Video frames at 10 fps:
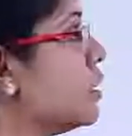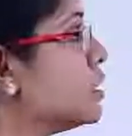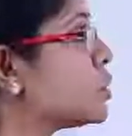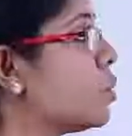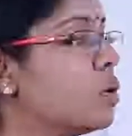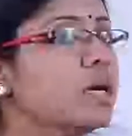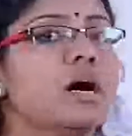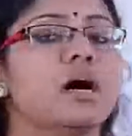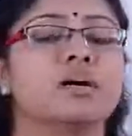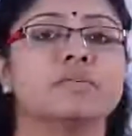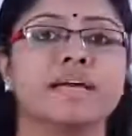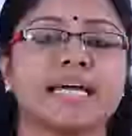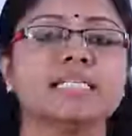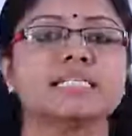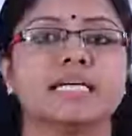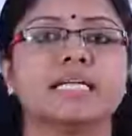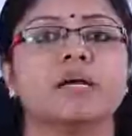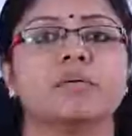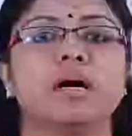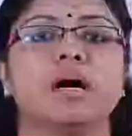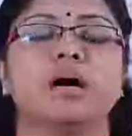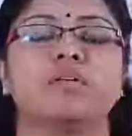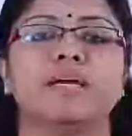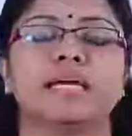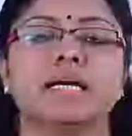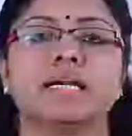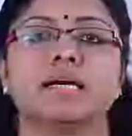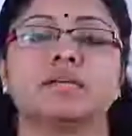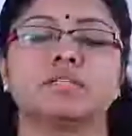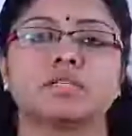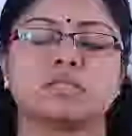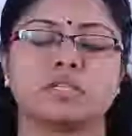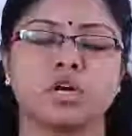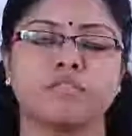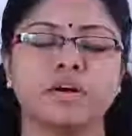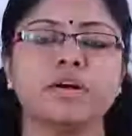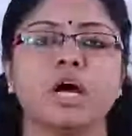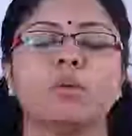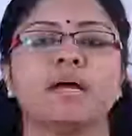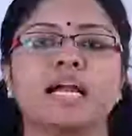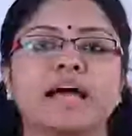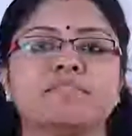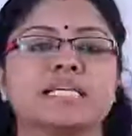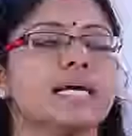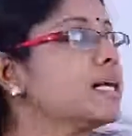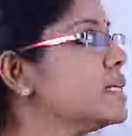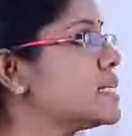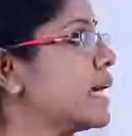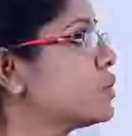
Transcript: So we can see that the software development life cycle is